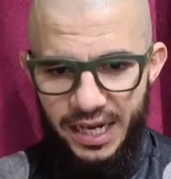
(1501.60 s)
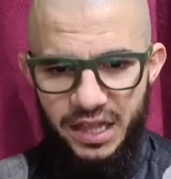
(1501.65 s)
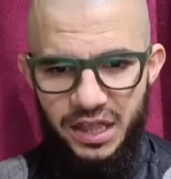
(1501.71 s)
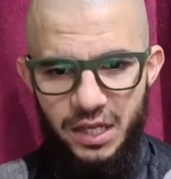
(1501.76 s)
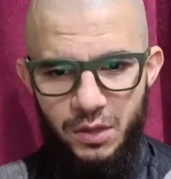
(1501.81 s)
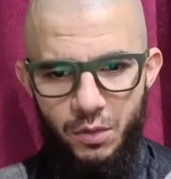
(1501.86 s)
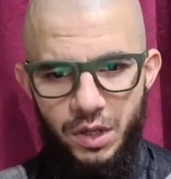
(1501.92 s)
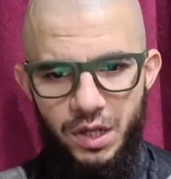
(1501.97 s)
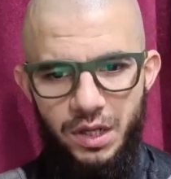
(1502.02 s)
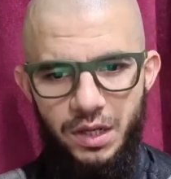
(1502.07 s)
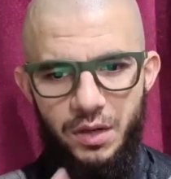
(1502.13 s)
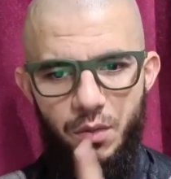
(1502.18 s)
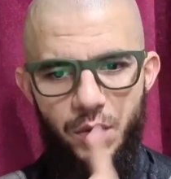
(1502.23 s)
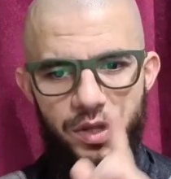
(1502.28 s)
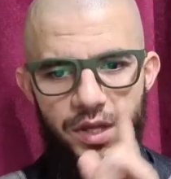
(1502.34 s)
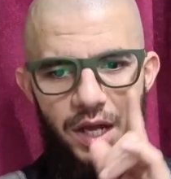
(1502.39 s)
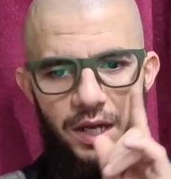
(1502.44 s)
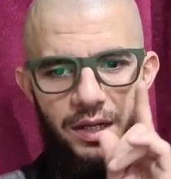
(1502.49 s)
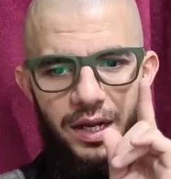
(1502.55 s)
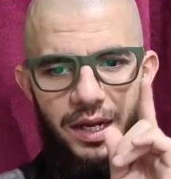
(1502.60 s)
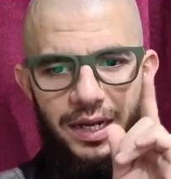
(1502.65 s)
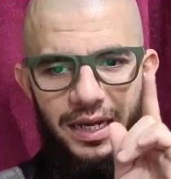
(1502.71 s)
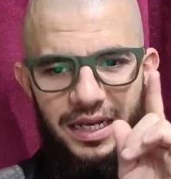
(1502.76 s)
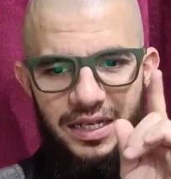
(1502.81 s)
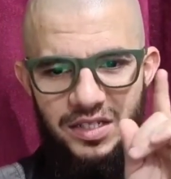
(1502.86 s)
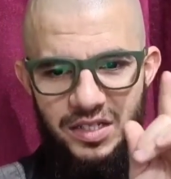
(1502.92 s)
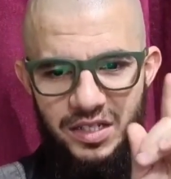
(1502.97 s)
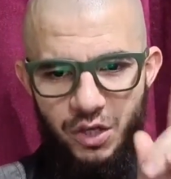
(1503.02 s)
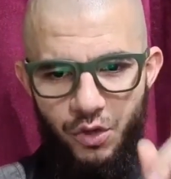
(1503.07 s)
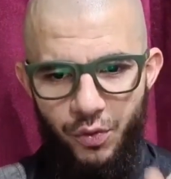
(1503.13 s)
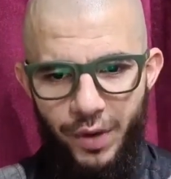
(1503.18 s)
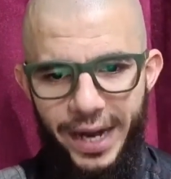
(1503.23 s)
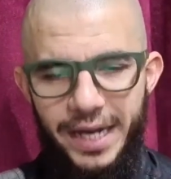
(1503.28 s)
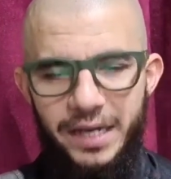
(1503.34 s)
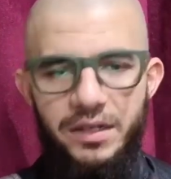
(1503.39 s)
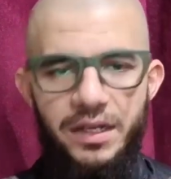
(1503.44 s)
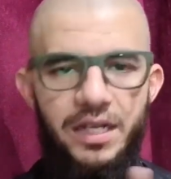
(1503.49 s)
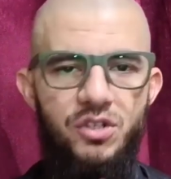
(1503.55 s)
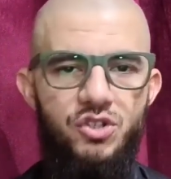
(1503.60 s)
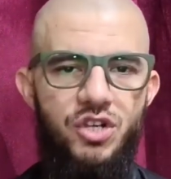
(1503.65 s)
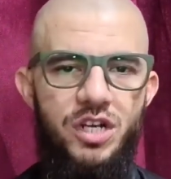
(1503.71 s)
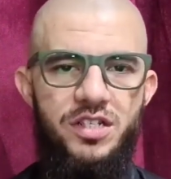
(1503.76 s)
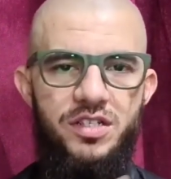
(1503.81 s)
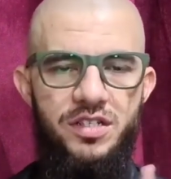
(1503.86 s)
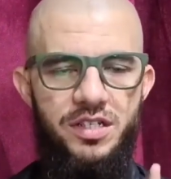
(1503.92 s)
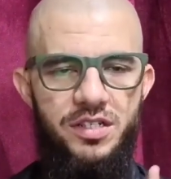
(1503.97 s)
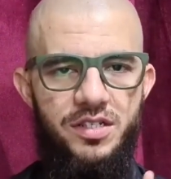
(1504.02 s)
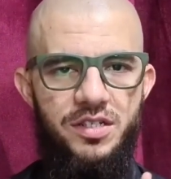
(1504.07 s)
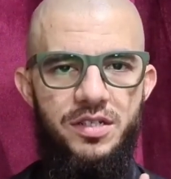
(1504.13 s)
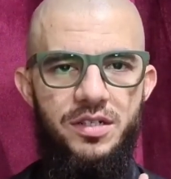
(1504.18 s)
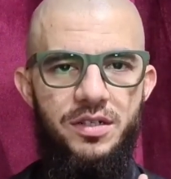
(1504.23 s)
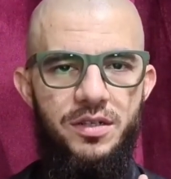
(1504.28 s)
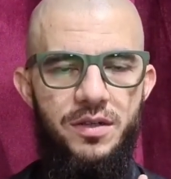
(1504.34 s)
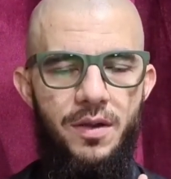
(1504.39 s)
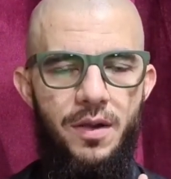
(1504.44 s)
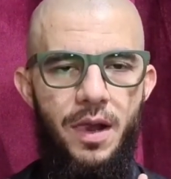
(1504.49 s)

anything with Allah is great injustice.